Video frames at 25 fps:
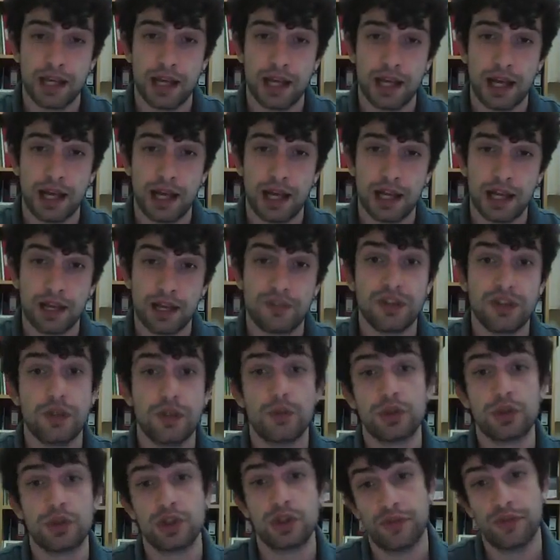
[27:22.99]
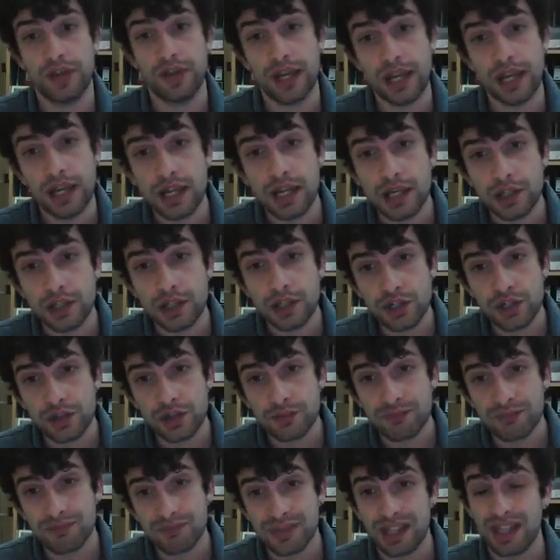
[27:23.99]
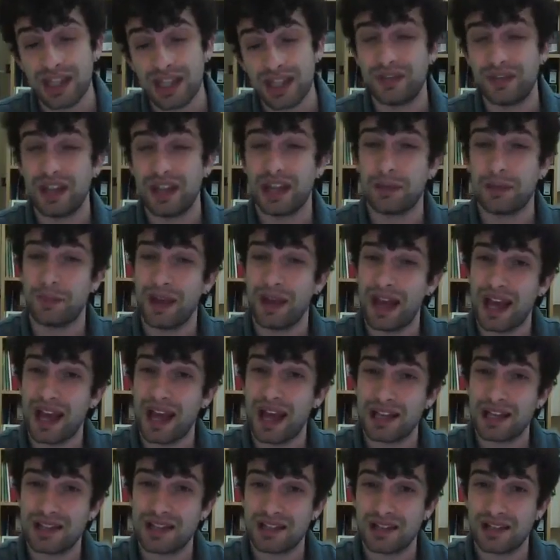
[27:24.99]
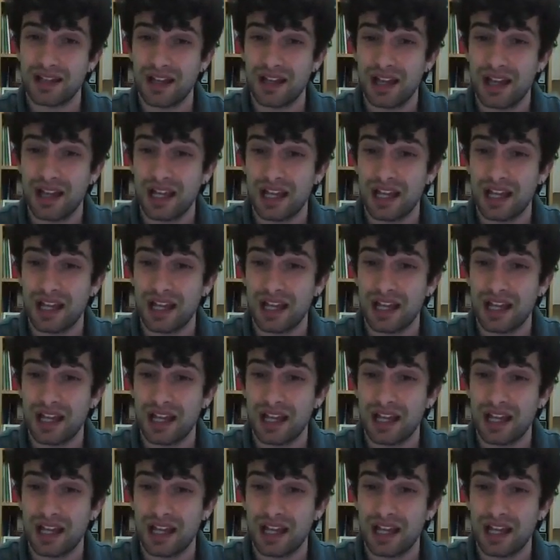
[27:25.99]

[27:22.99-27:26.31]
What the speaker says: if he was of age, if he had passed,